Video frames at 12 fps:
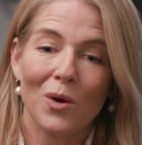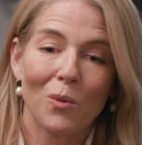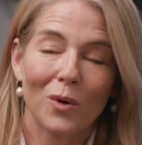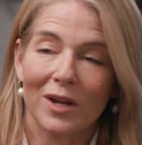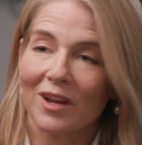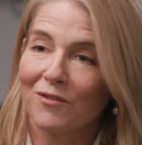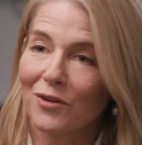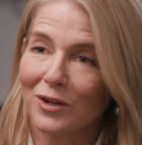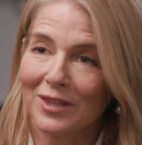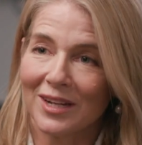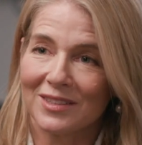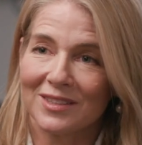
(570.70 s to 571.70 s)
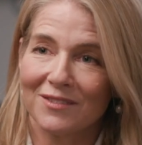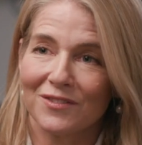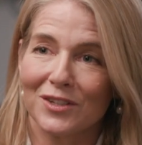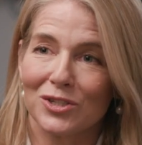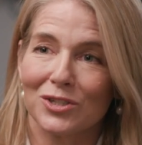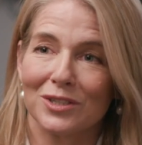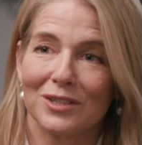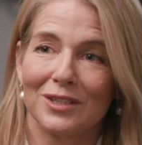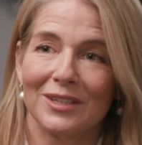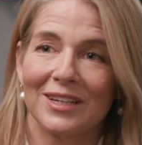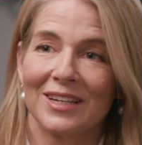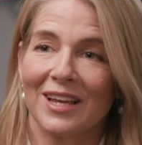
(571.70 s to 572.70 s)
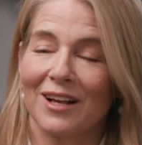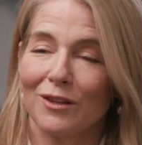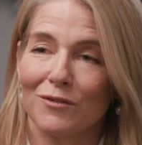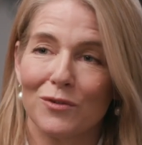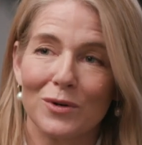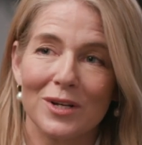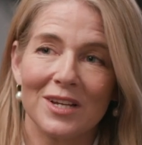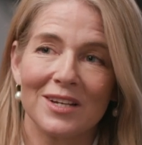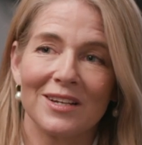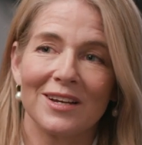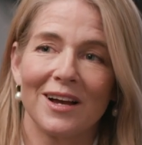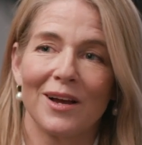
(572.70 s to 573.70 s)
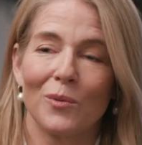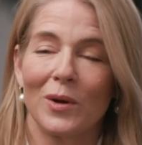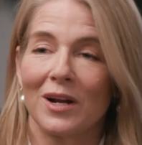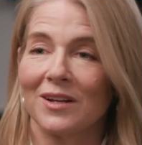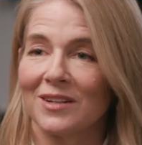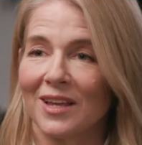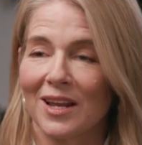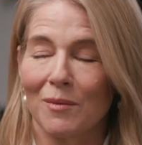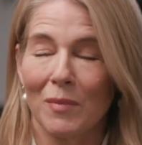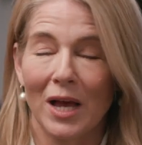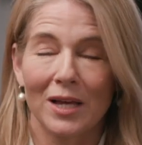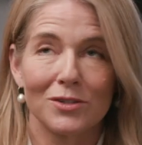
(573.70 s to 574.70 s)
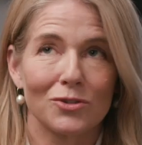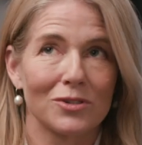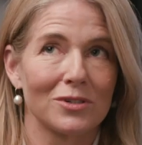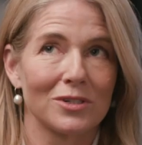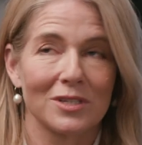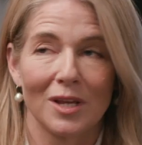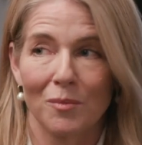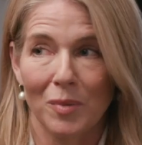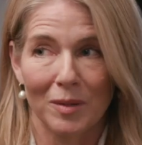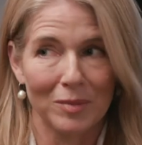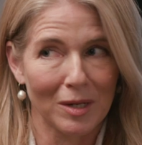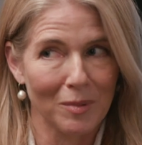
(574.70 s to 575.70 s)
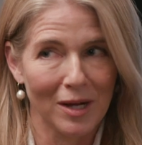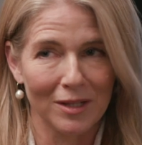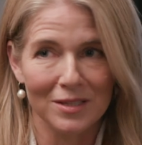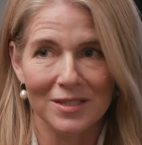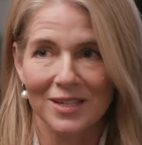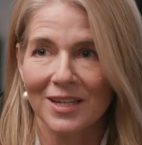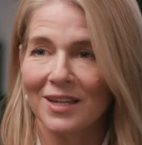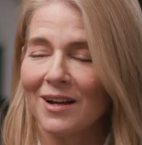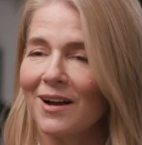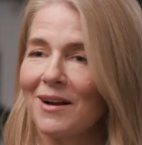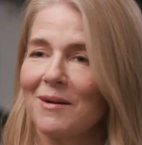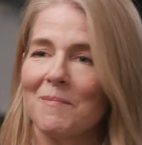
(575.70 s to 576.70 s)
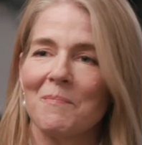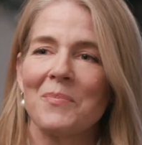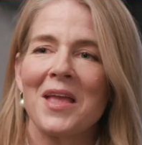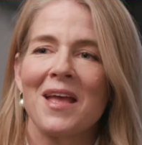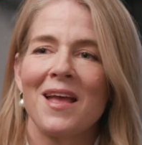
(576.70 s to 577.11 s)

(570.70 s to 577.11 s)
working for an elected official in California. I went on to get a master's in public policy. And